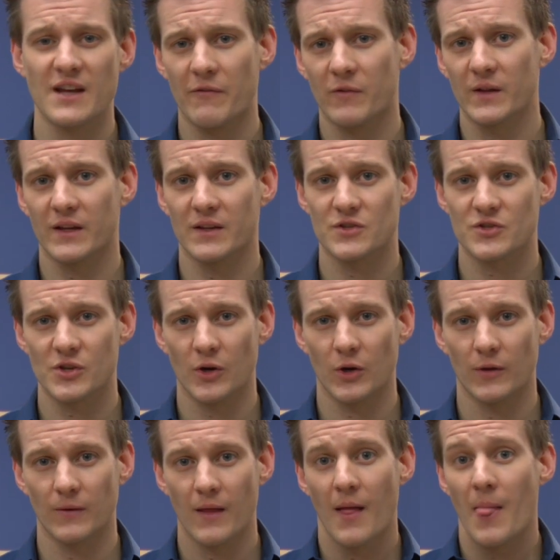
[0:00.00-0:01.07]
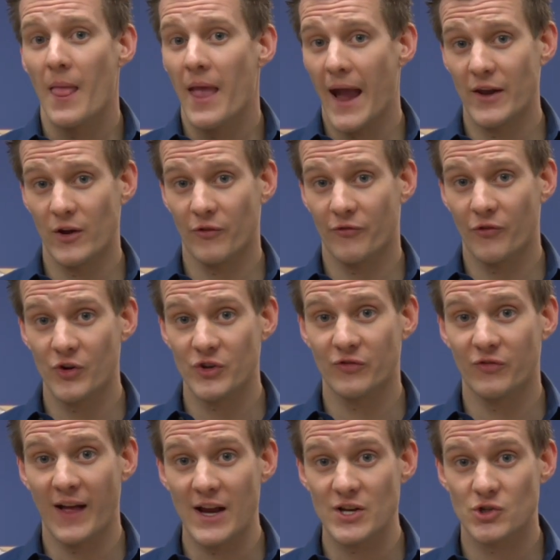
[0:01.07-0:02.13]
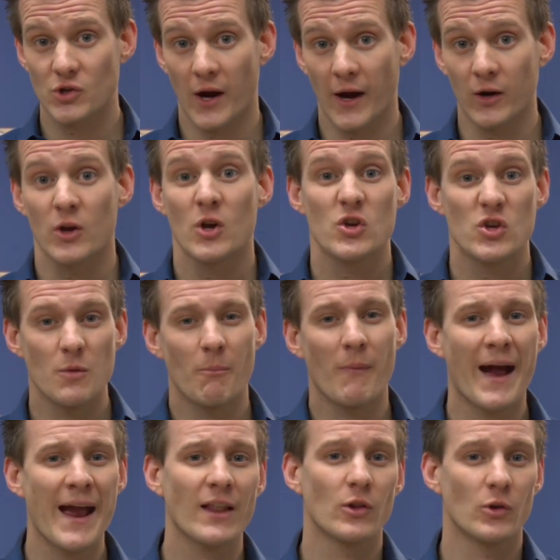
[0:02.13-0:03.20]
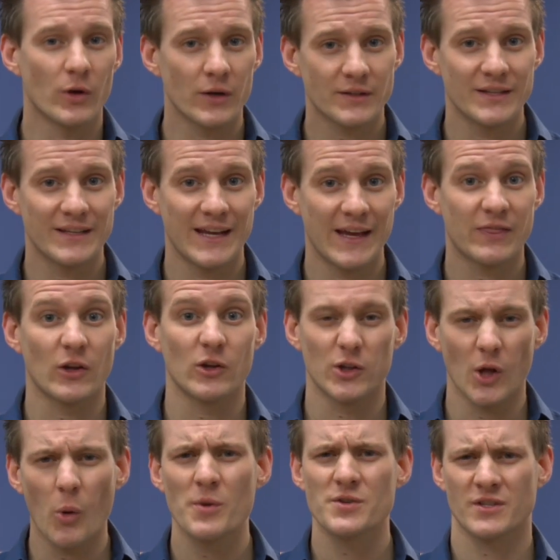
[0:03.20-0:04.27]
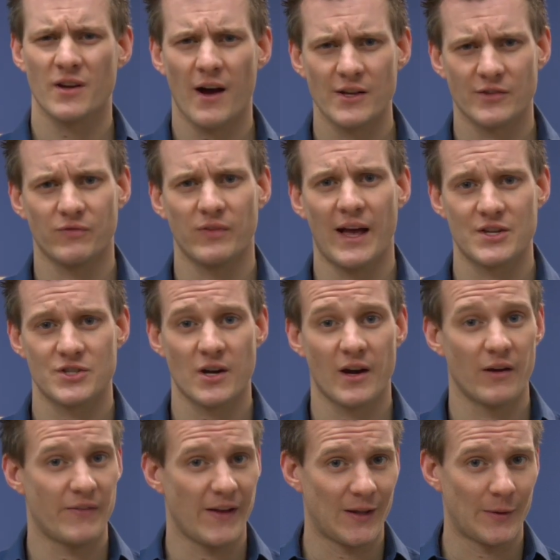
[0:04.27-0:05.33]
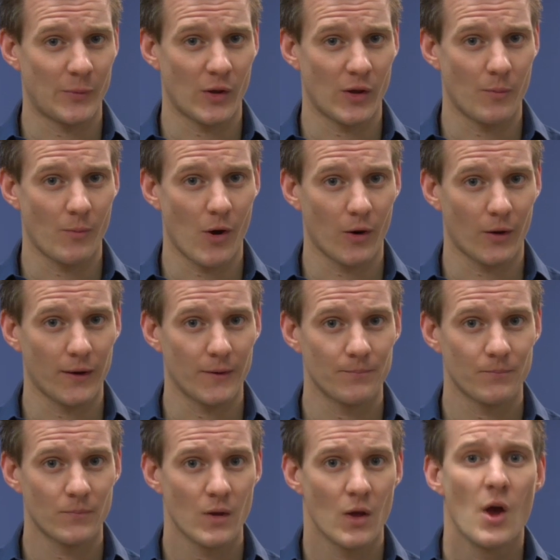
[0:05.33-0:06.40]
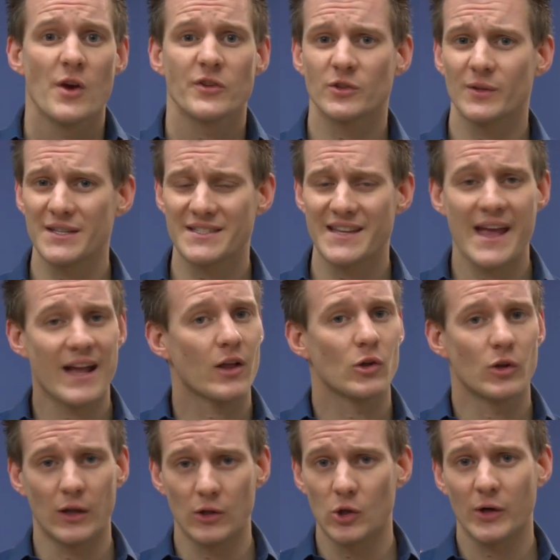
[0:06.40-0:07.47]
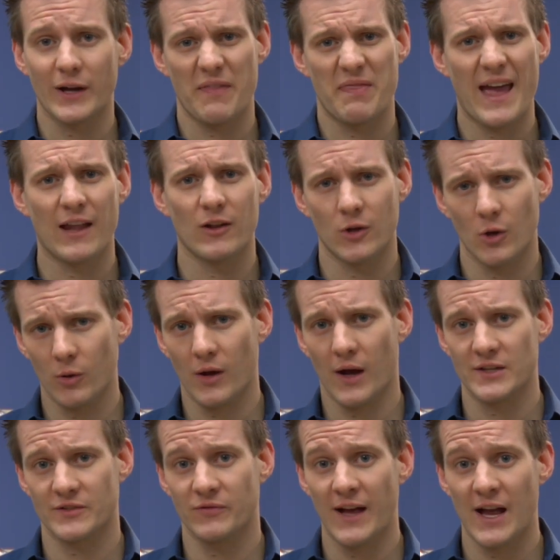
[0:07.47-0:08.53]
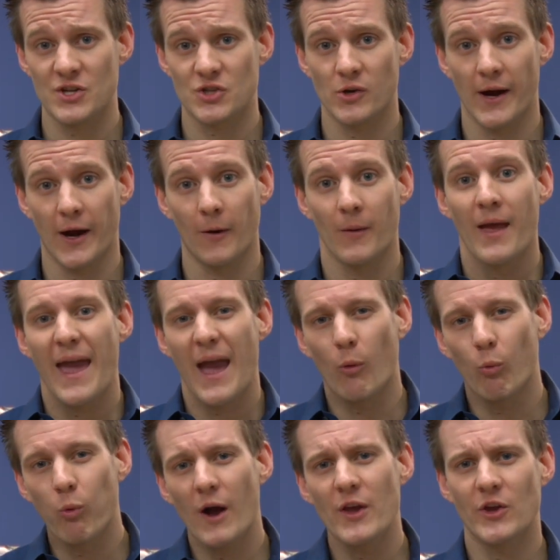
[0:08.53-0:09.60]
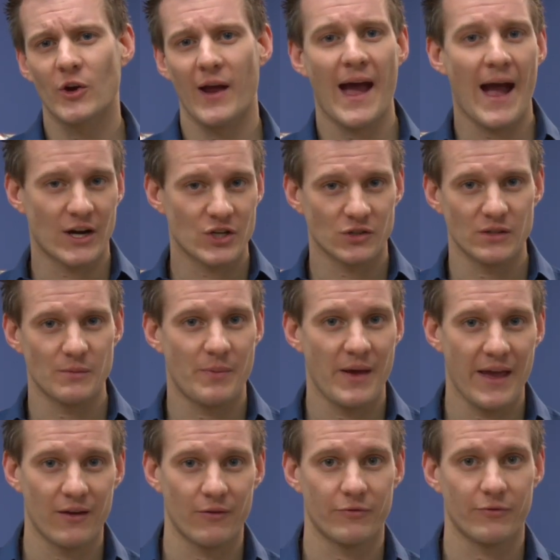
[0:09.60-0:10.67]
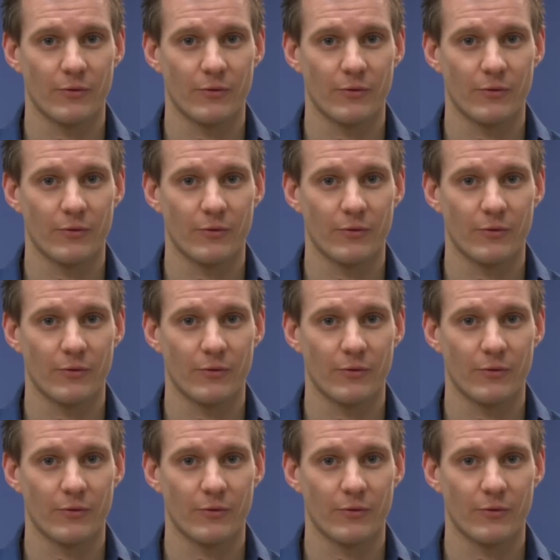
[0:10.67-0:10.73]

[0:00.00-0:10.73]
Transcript: definitely a concern. And your first flash dryer, you might look to get the lowest cost flash dryer available on the market. So let's take a look at that low-cost flash dryer and what you're actually paying